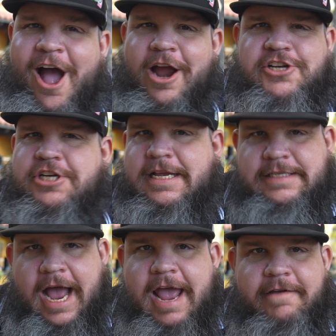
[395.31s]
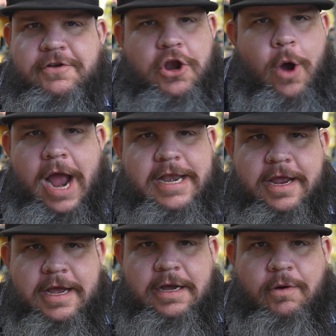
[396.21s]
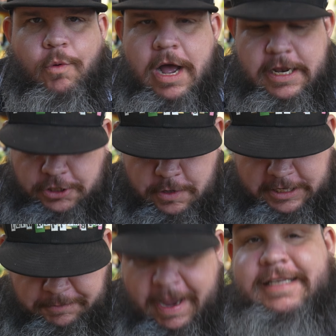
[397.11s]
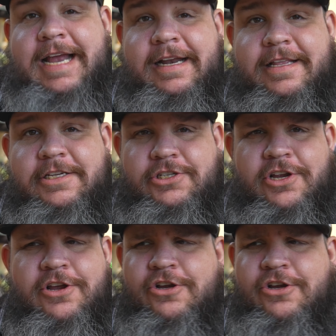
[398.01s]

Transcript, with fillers: All right, you guys. I have no idea what to expect out of this